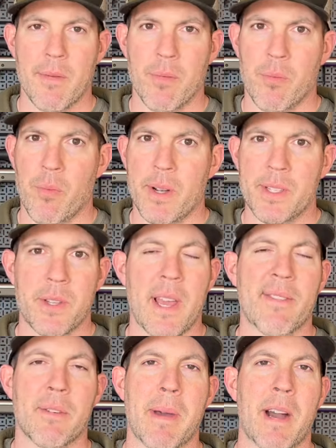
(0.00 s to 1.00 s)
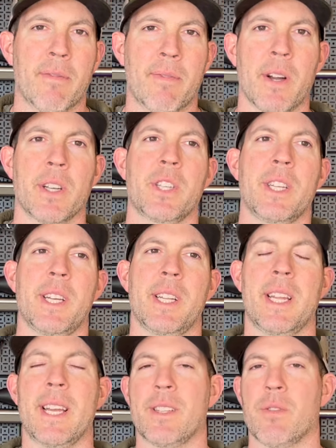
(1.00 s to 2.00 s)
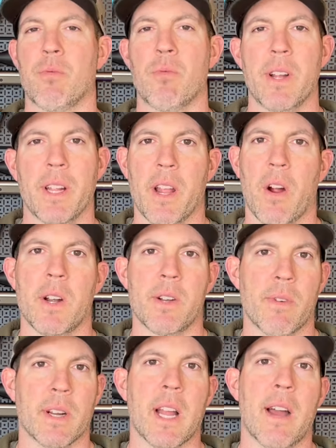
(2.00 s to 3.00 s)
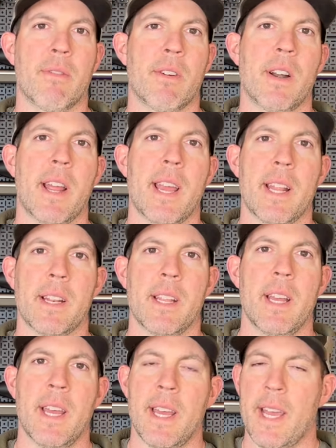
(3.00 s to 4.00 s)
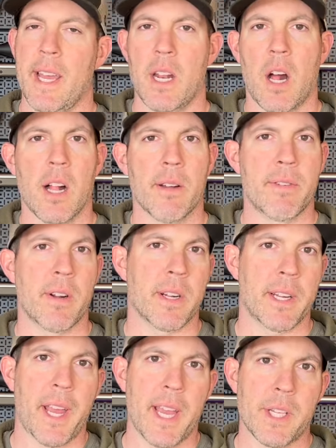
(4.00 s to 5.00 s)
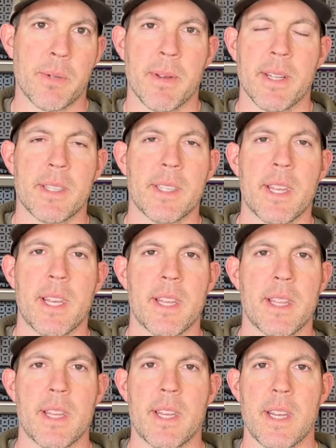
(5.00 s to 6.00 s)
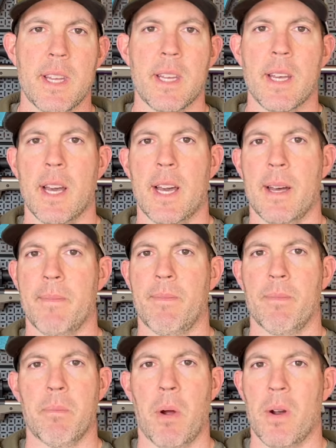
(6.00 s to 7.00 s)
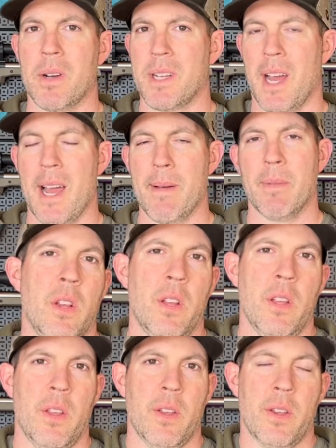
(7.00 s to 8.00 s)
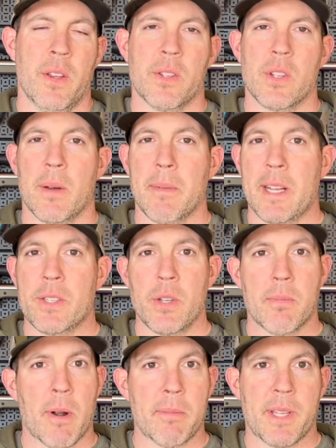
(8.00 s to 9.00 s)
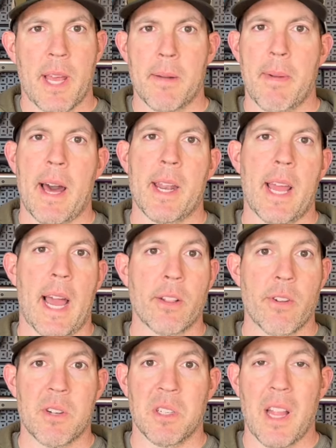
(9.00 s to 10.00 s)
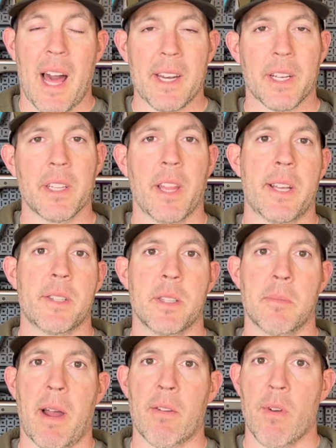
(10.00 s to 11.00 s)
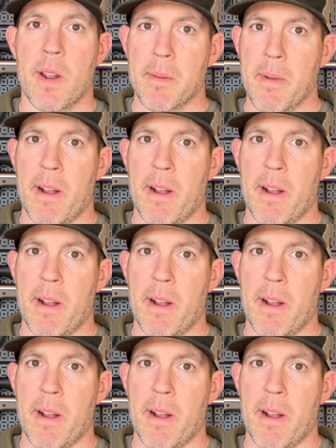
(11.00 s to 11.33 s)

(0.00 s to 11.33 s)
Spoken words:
Once you have a malfunction, it's really hard to recover and hit all of your engagements in the par time. So I'm not super upset about it. I learned a lot of good lessons about running my